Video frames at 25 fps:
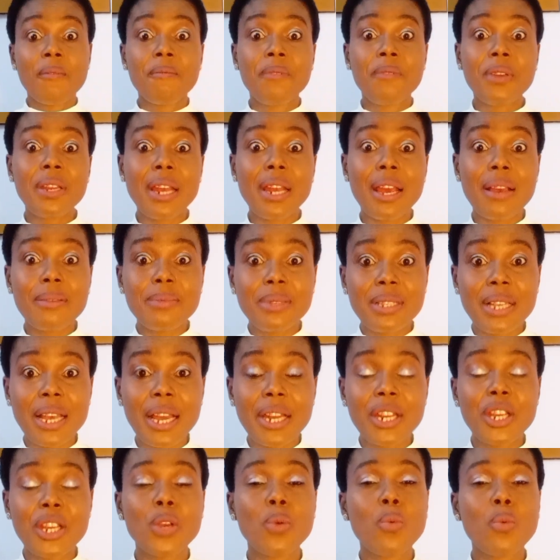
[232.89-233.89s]
VDM
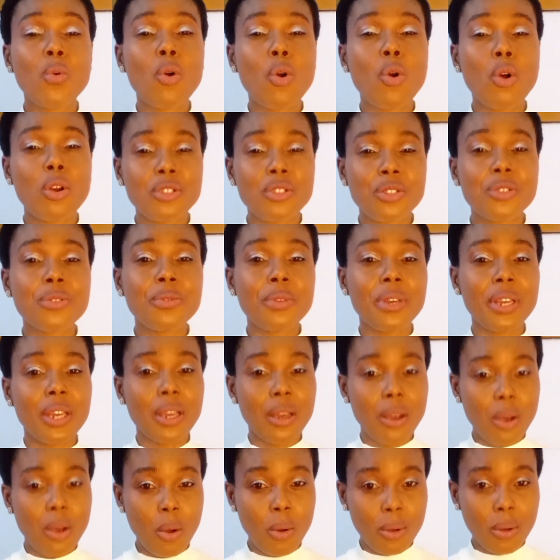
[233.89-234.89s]
said he will continue
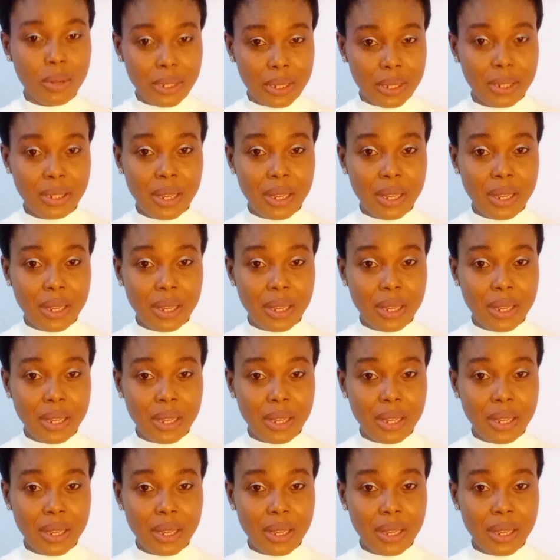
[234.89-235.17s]
in court.